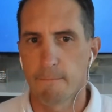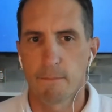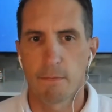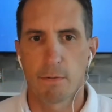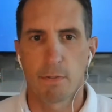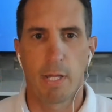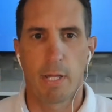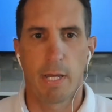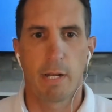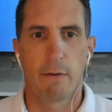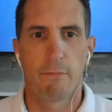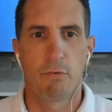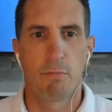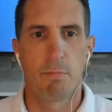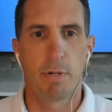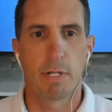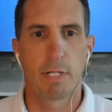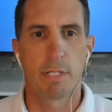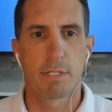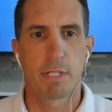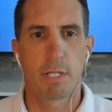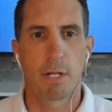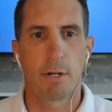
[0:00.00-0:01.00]
Glad
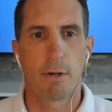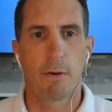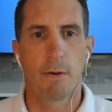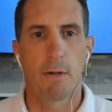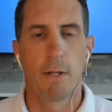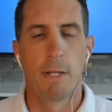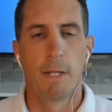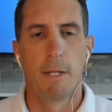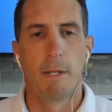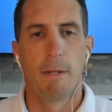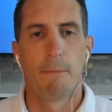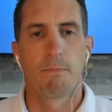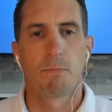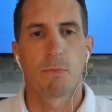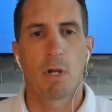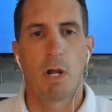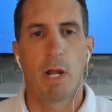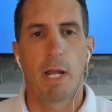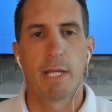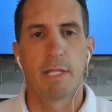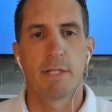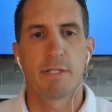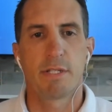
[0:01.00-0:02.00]
everybody's here. All
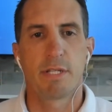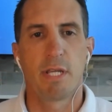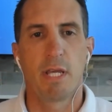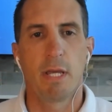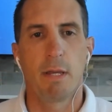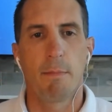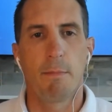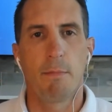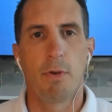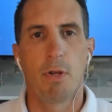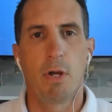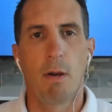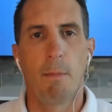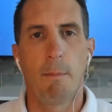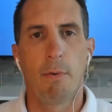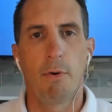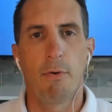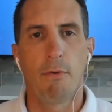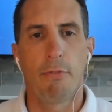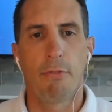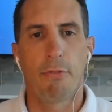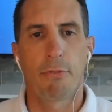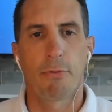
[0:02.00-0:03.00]
right, tip
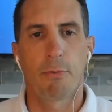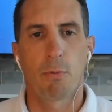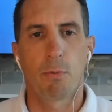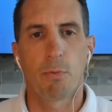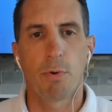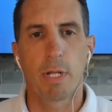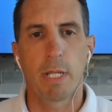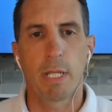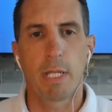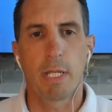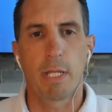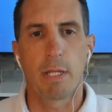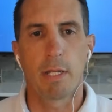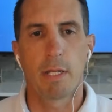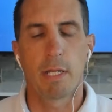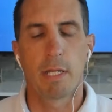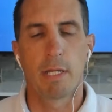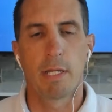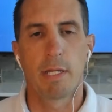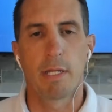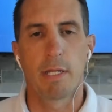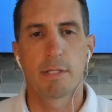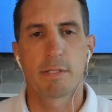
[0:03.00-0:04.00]
number three
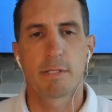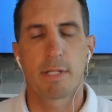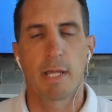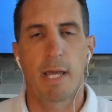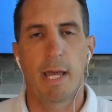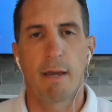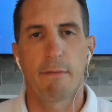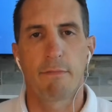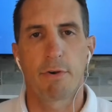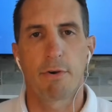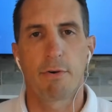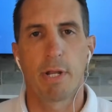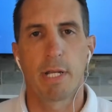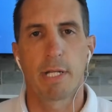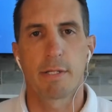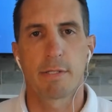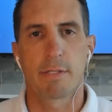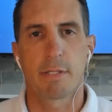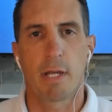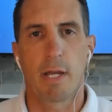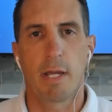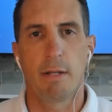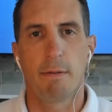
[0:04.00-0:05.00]
is to have a great
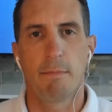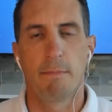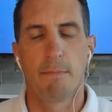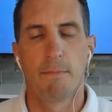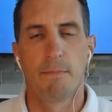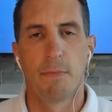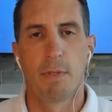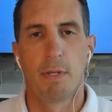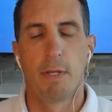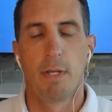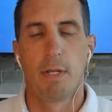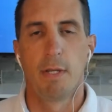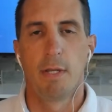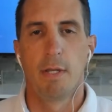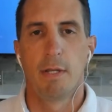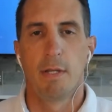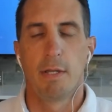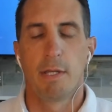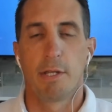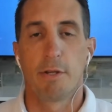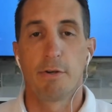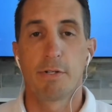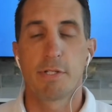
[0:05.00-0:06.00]
design.
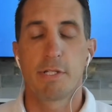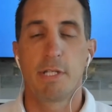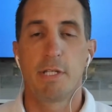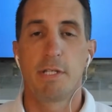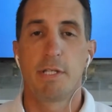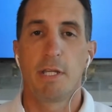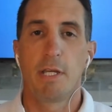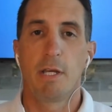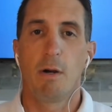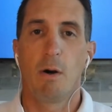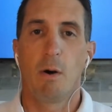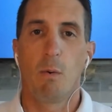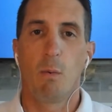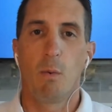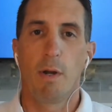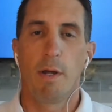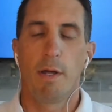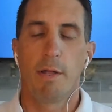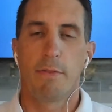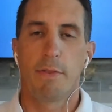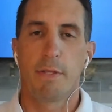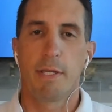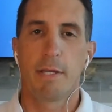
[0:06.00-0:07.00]
Here's the deal
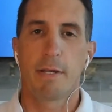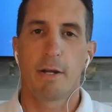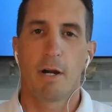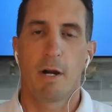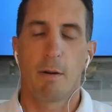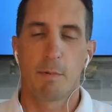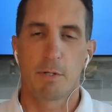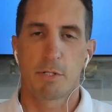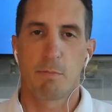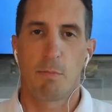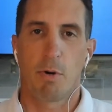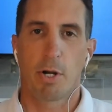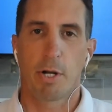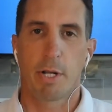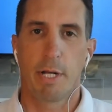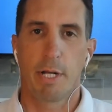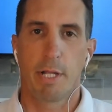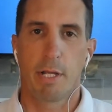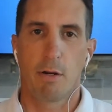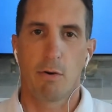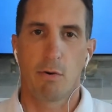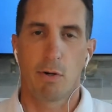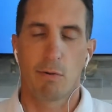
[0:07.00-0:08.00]
with e-commerce
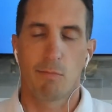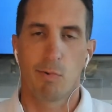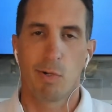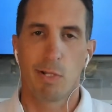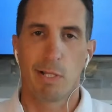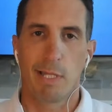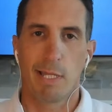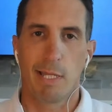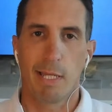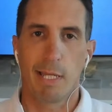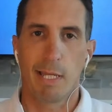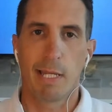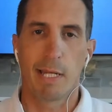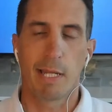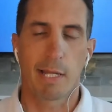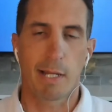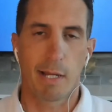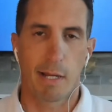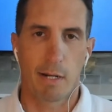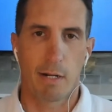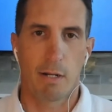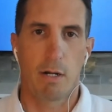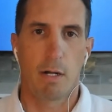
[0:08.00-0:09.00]
marketing, or really any
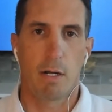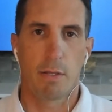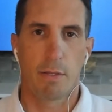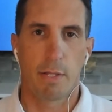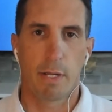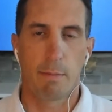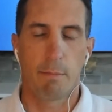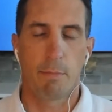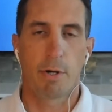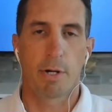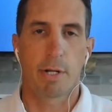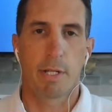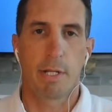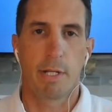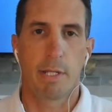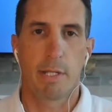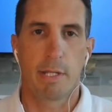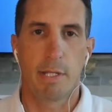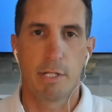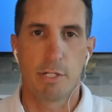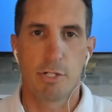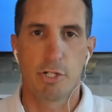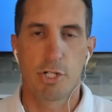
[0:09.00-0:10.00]
kind of online
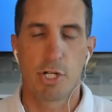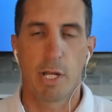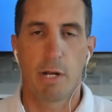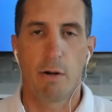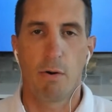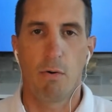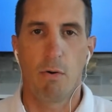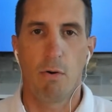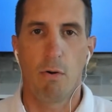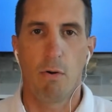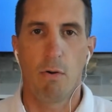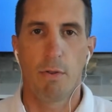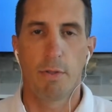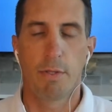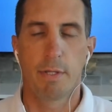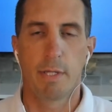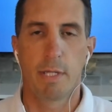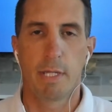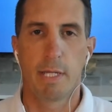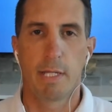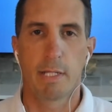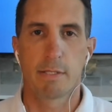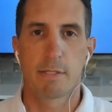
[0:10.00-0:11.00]
marketing in general.
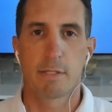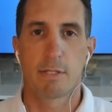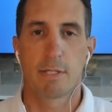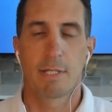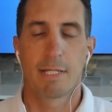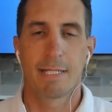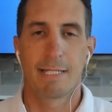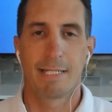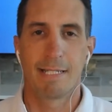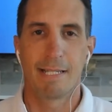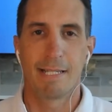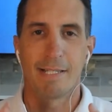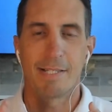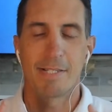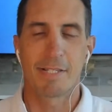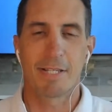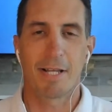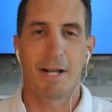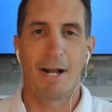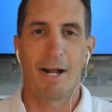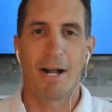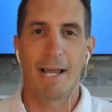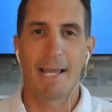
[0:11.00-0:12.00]
It's
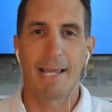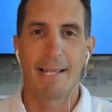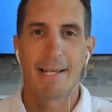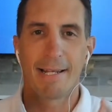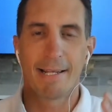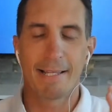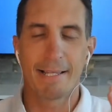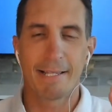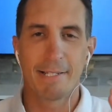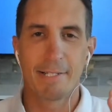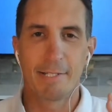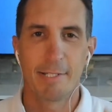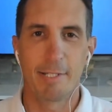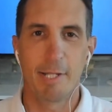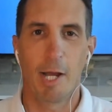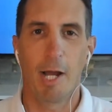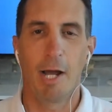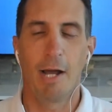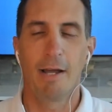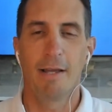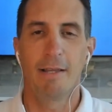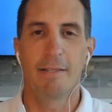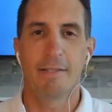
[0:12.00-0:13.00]
design
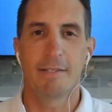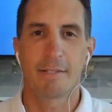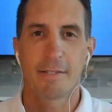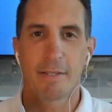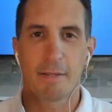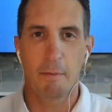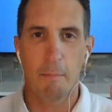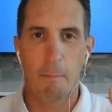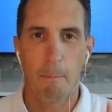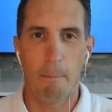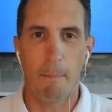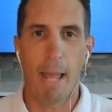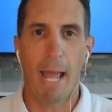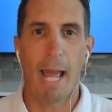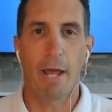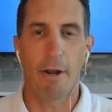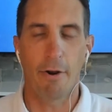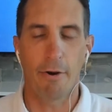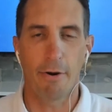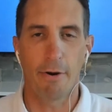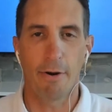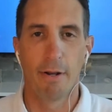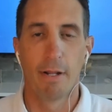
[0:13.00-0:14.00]
does
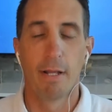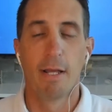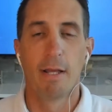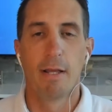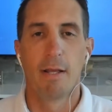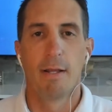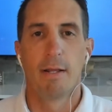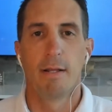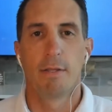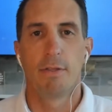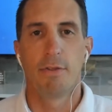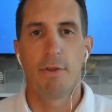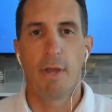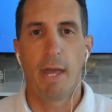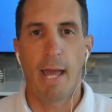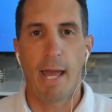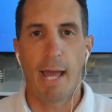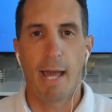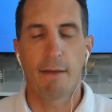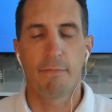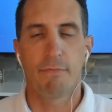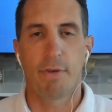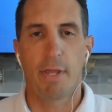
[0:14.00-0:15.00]
matter. You
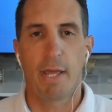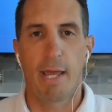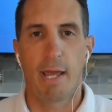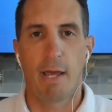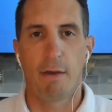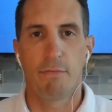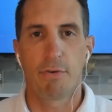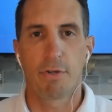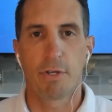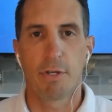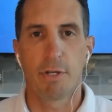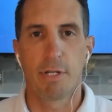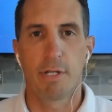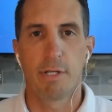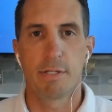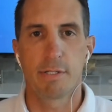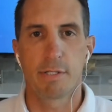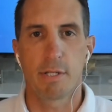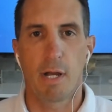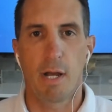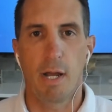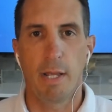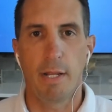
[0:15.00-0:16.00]
have to have a good
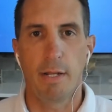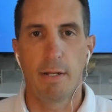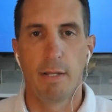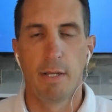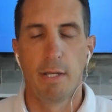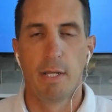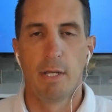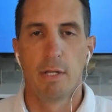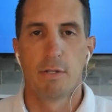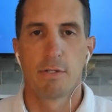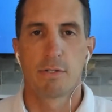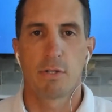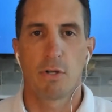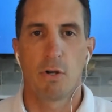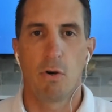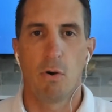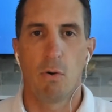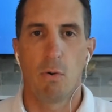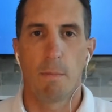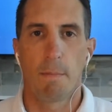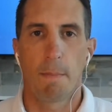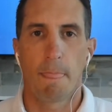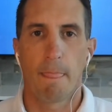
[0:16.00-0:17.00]
design.
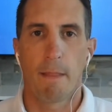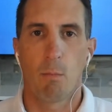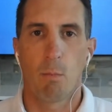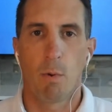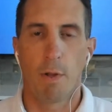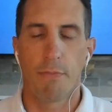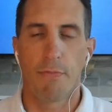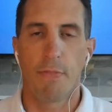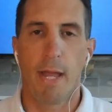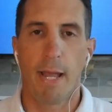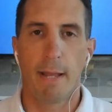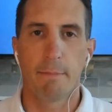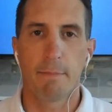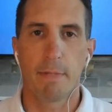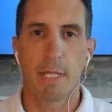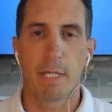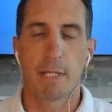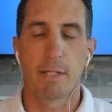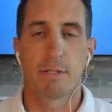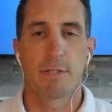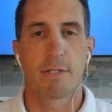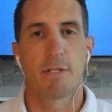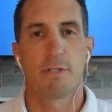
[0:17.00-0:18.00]
So what that
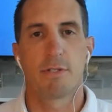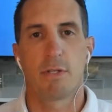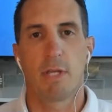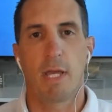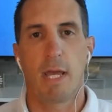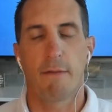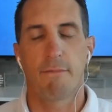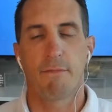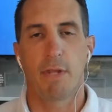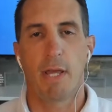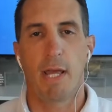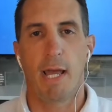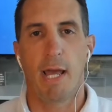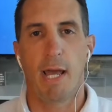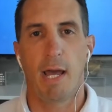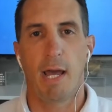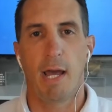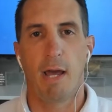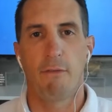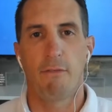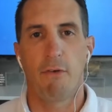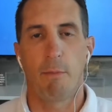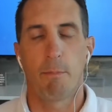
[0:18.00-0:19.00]
means is you have to
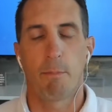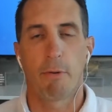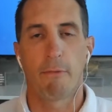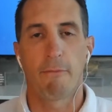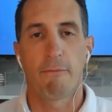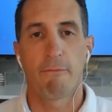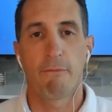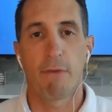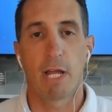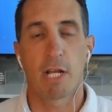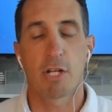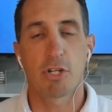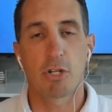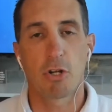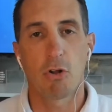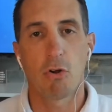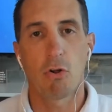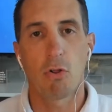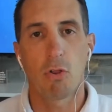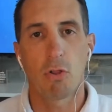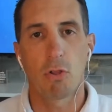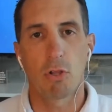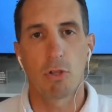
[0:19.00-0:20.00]
have a
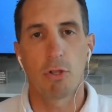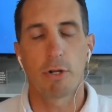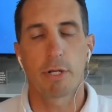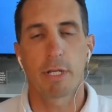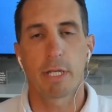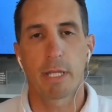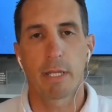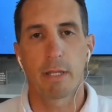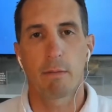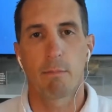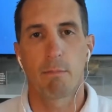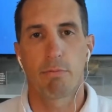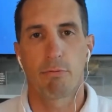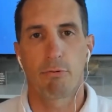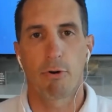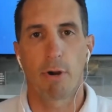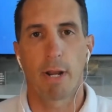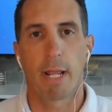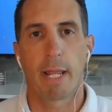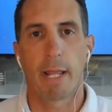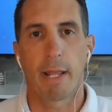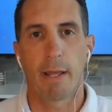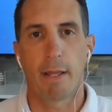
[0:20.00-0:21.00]
professional looking
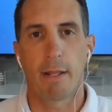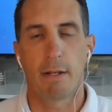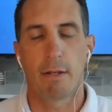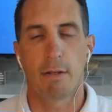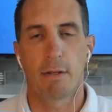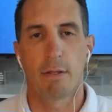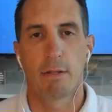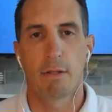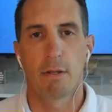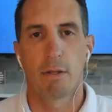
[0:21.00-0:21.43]
brand